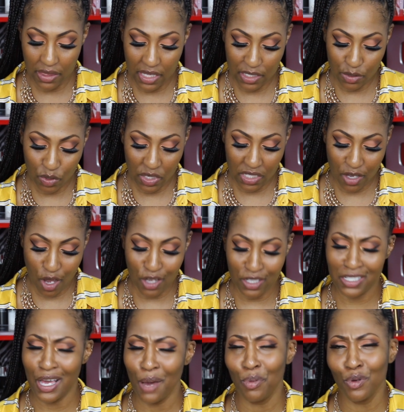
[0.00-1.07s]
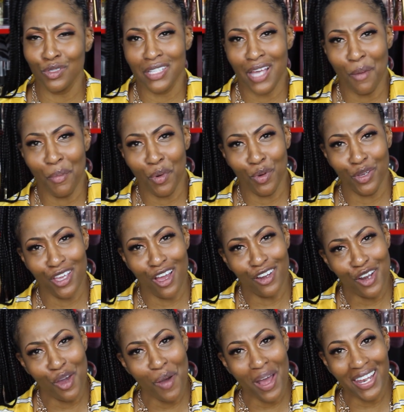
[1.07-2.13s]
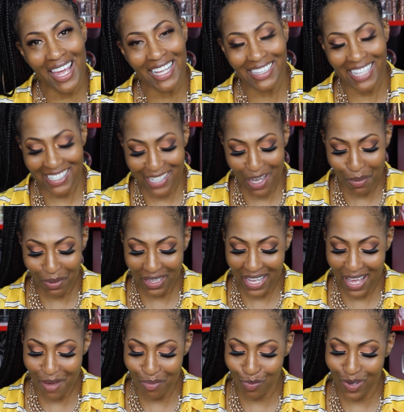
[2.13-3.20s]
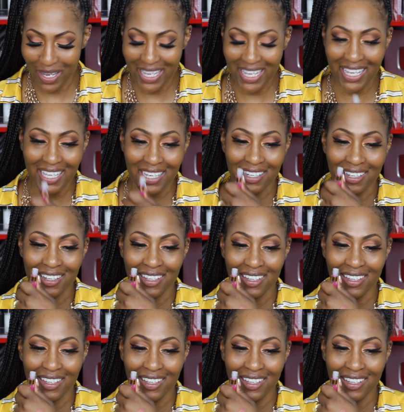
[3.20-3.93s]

And this one is called Double Double. Y'all know I like that double up. What?